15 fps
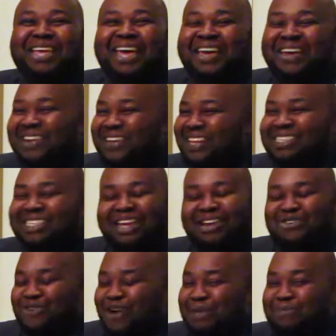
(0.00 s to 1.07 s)
Yale. It's a
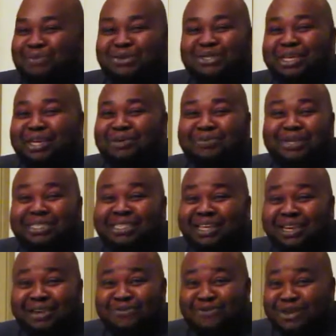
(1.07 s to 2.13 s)
great museum in the
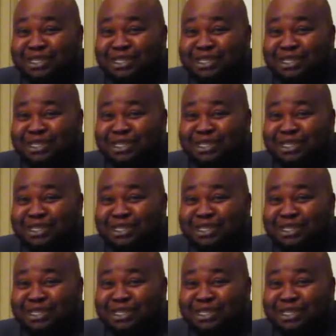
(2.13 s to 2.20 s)
city of